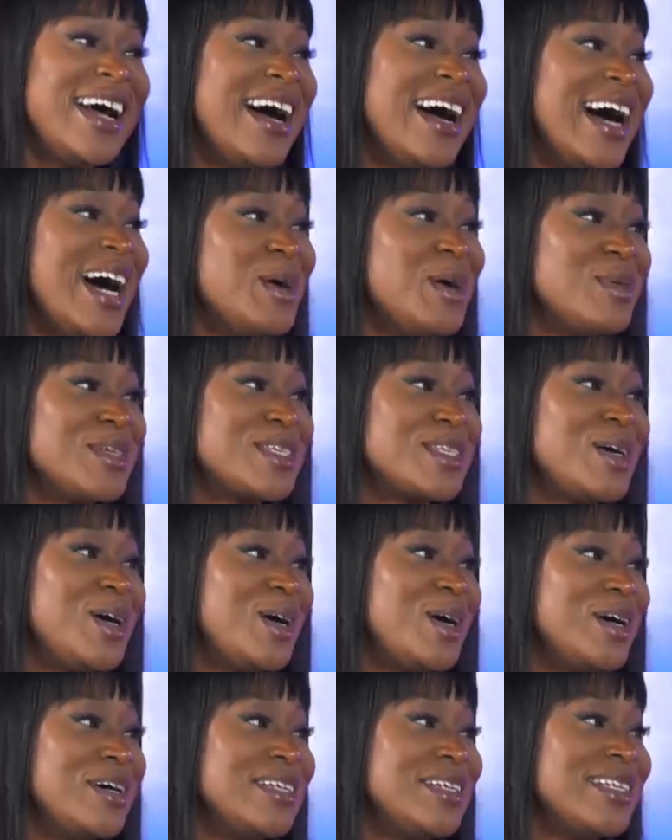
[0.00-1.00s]
Um, it's
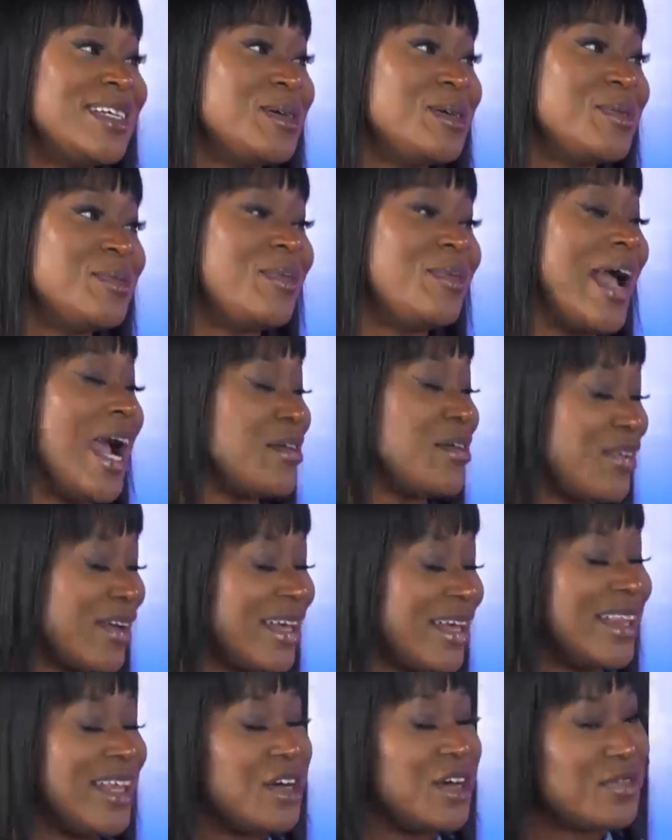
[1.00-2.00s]
called My
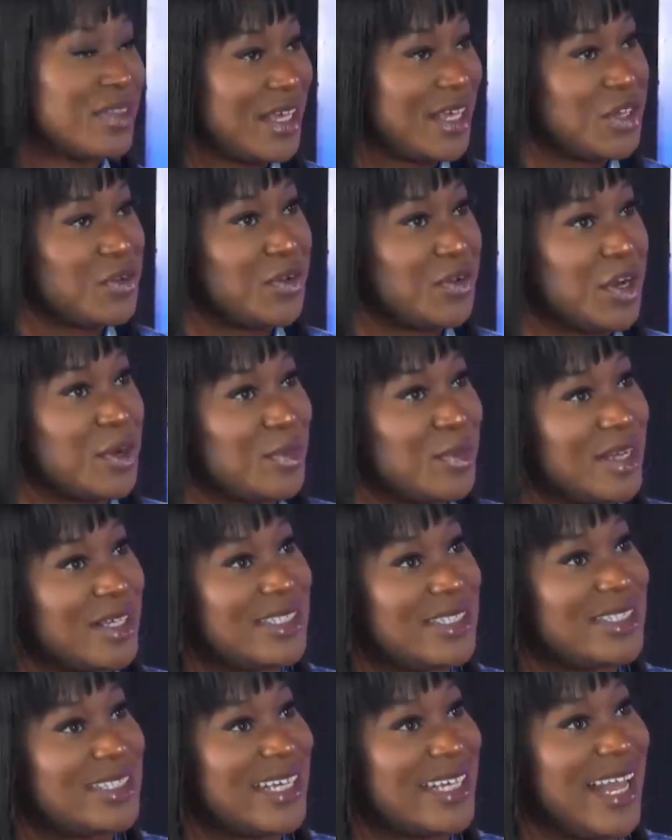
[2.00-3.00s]
African Love. Thank you very
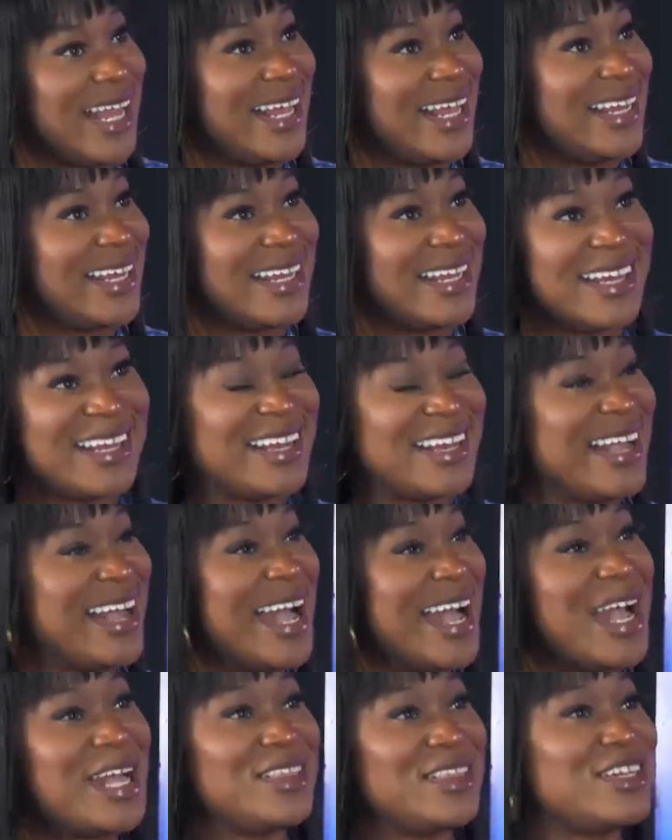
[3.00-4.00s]
much. And. Nice
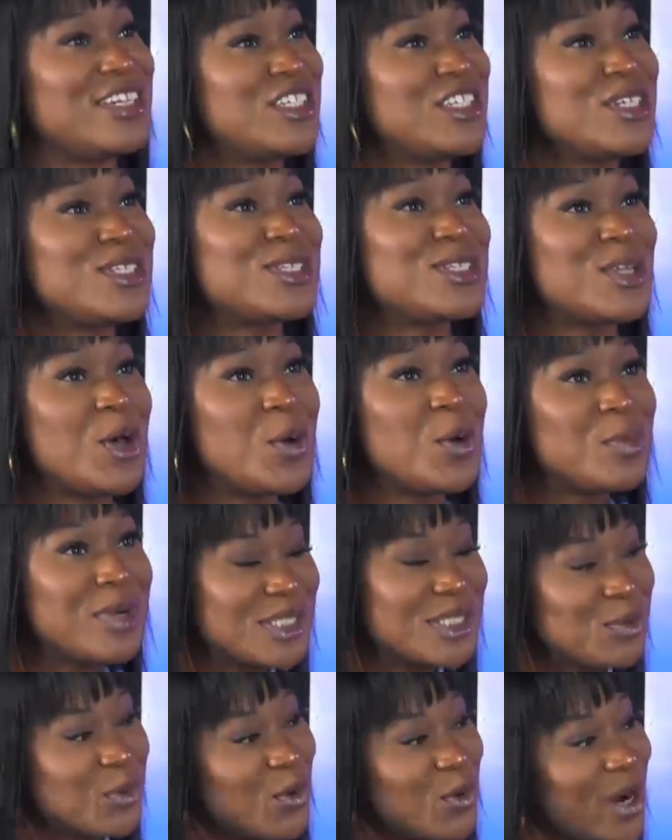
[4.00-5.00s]
there's just so
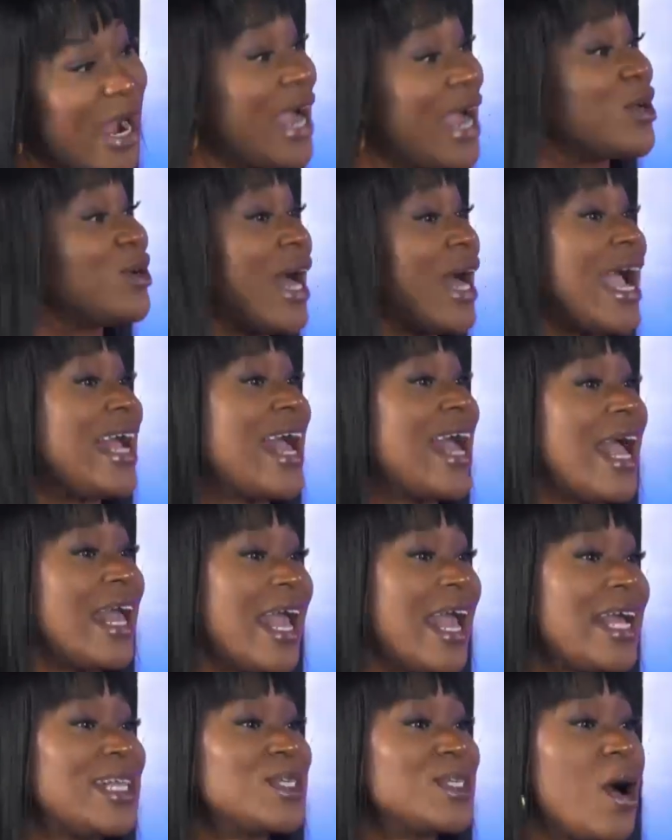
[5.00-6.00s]
much more. I don't. I, I
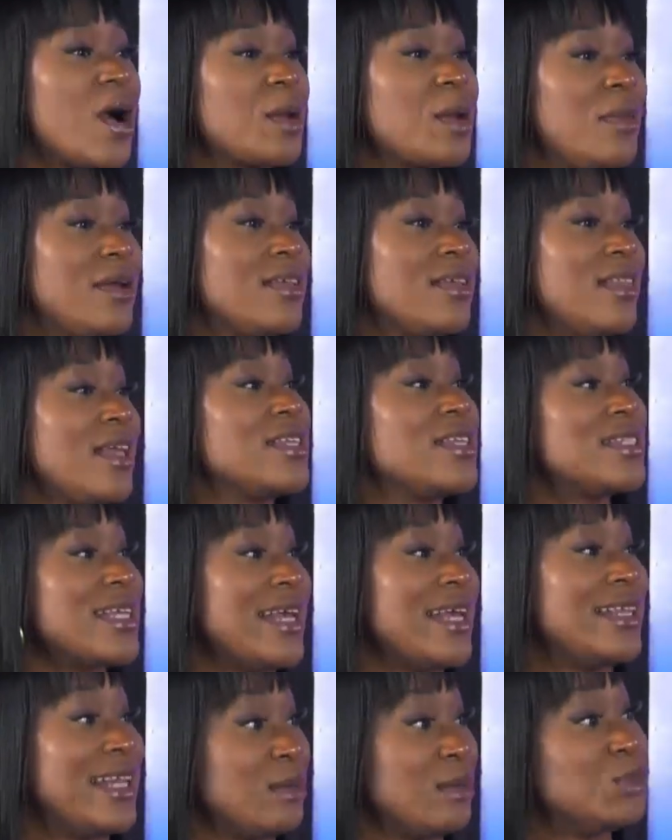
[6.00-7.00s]
hate talking about the things
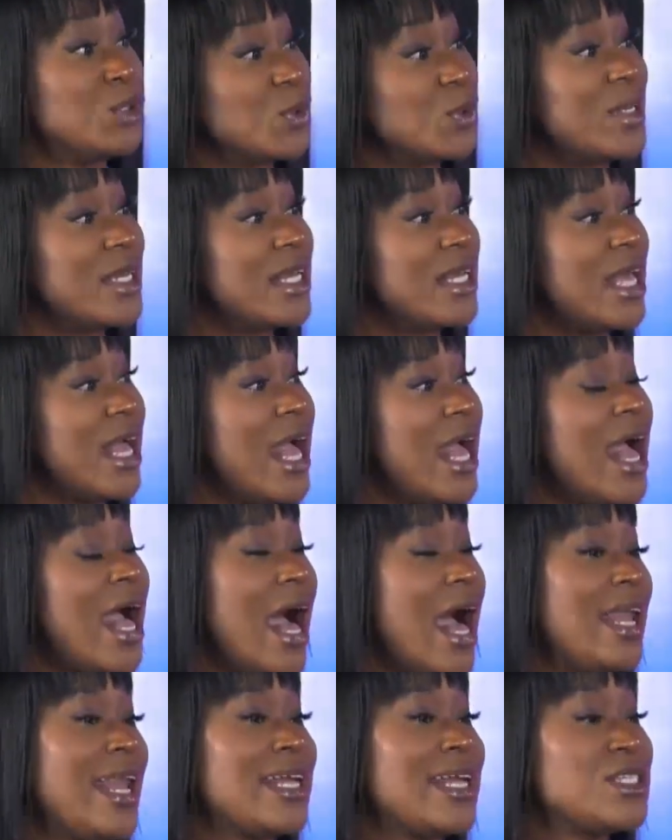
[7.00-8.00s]
that I'm doing.
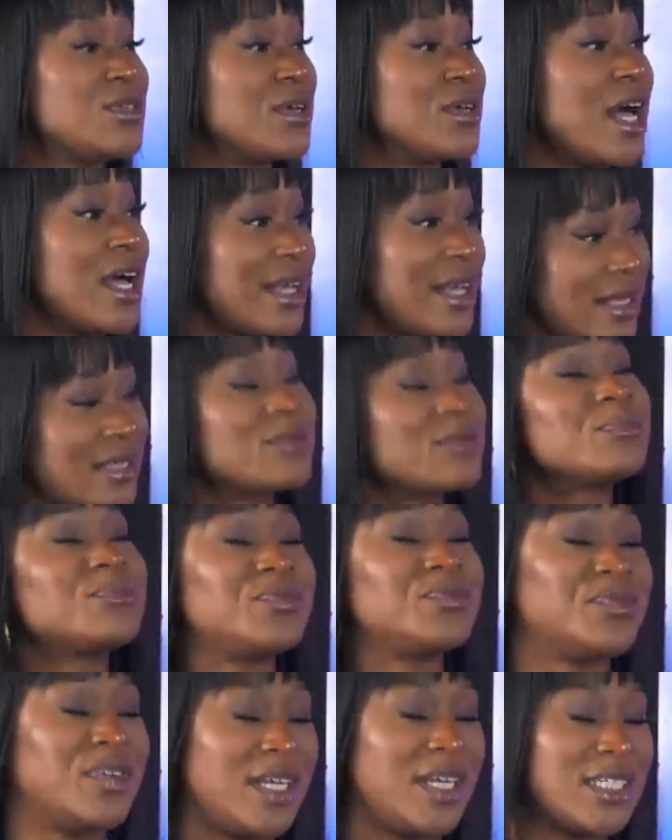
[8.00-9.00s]
I so like to done.
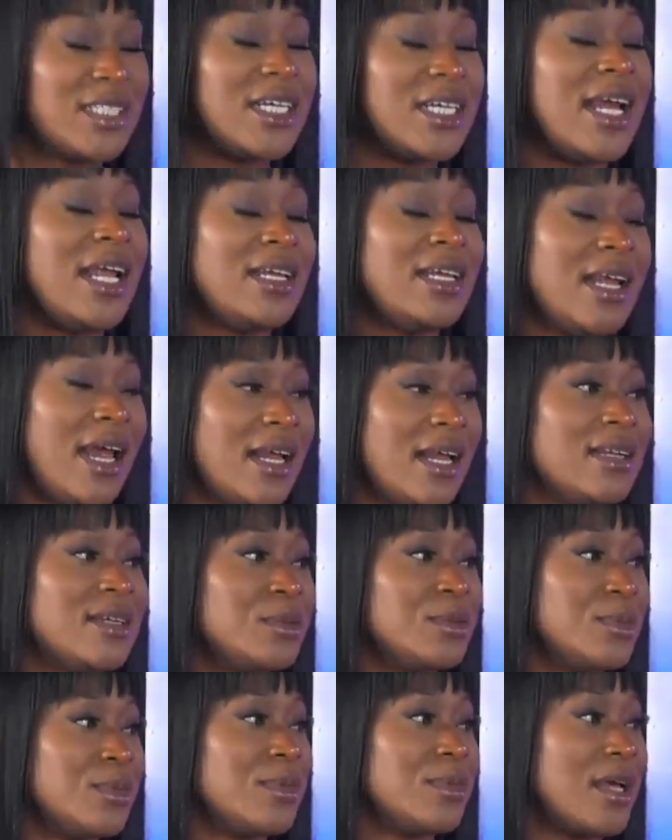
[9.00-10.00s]
finish it and
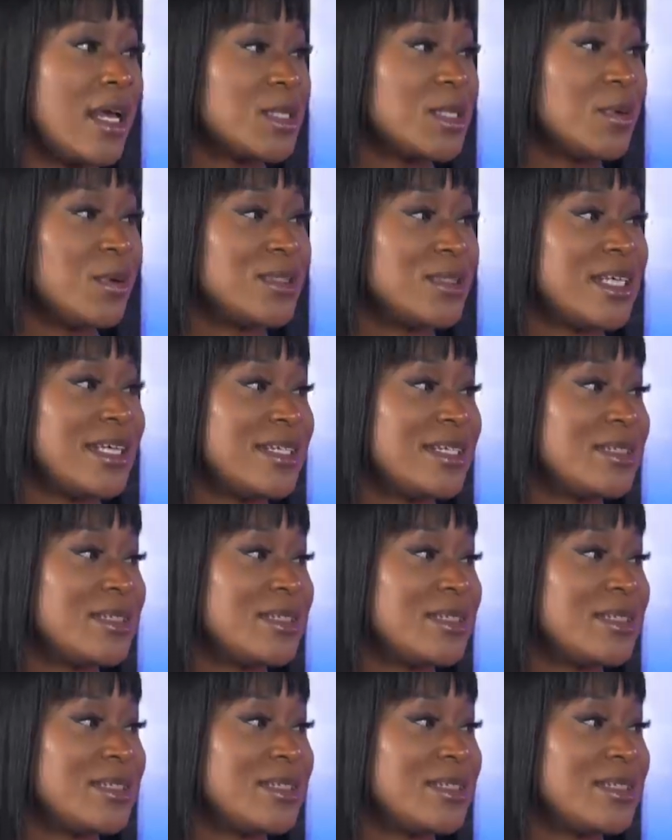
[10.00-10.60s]
then expose it.